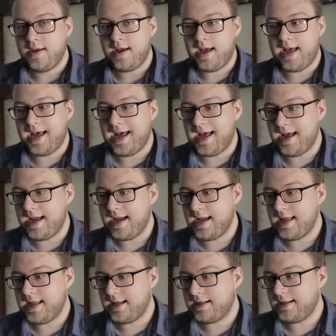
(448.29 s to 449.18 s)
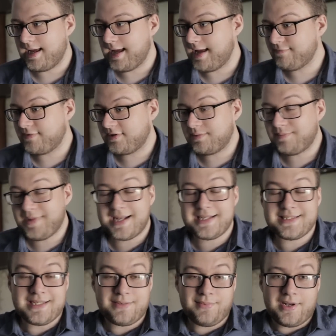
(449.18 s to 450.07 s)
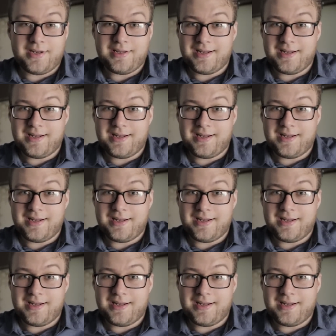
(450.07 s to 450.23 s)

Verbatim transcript: Uh, and I have nothing bad to say about it.